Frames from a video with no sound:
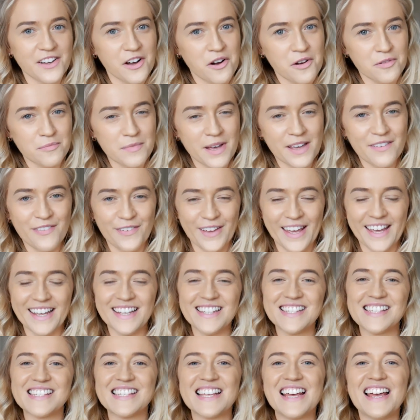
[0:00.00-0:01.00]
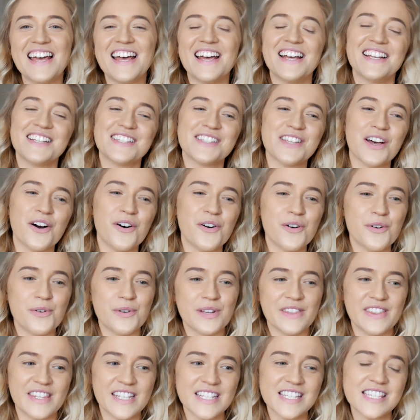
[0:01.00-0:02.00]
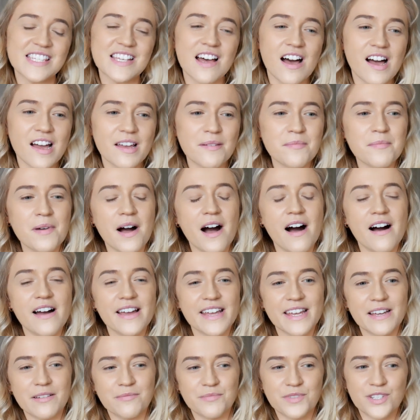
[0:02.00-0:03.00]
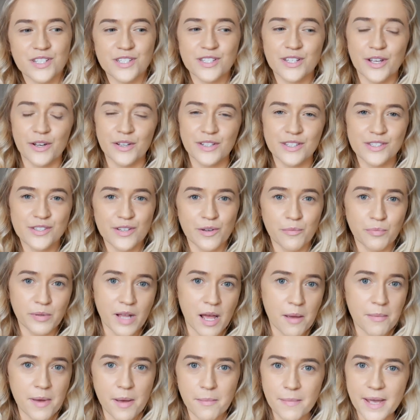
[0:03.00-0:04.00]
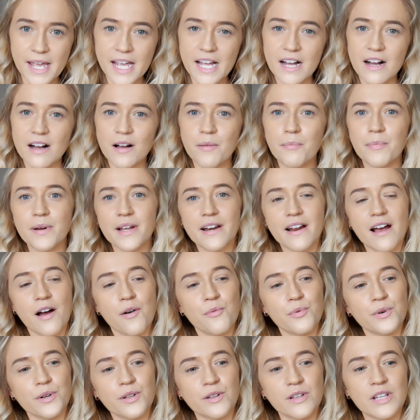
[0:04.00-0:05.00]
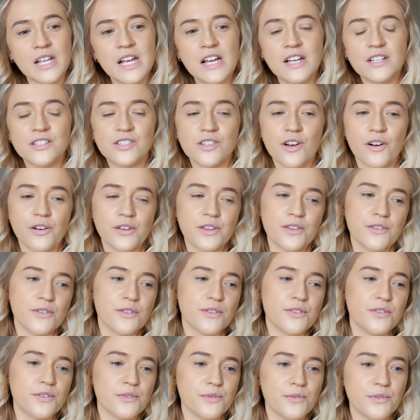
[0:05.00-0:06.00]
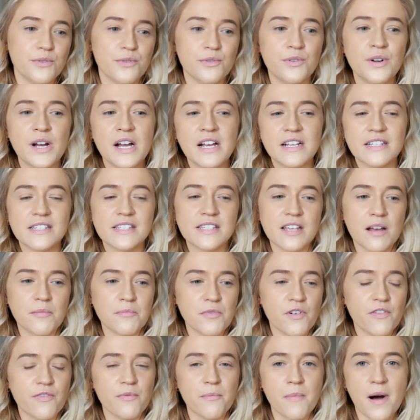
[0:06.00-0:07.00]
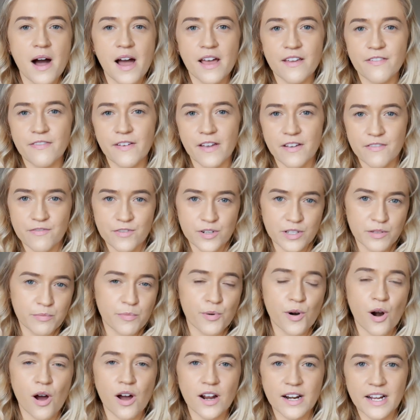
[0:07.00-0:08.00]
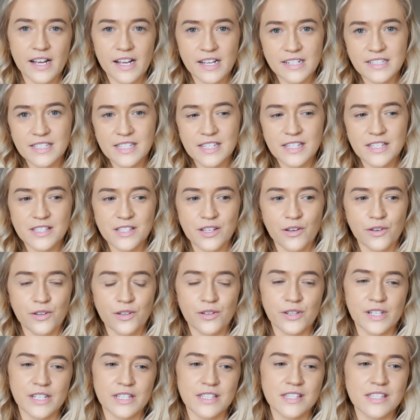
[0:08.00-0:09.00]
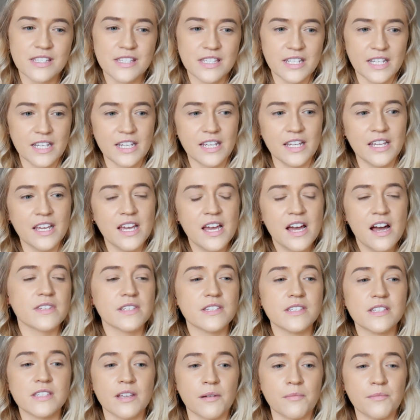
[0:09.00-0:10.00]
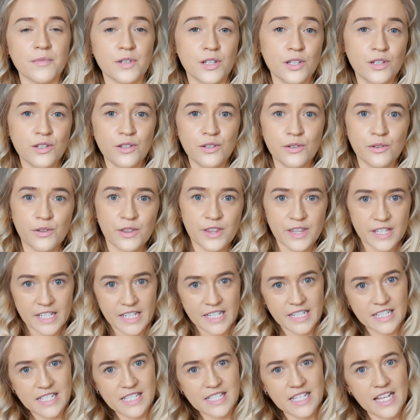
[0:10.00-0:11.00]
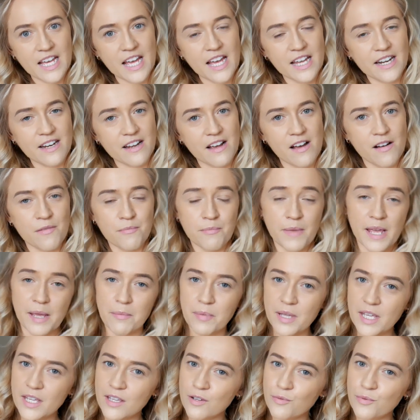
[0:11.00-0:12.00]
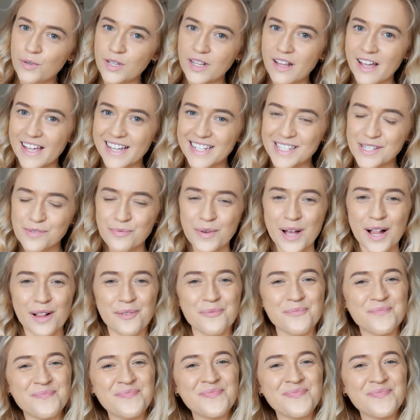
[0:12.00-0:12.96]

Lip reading: on my face. So this time I am just going to apply my makeup, but I will talk you through some of my favorite products so you can see some new things that maybe you will like as well.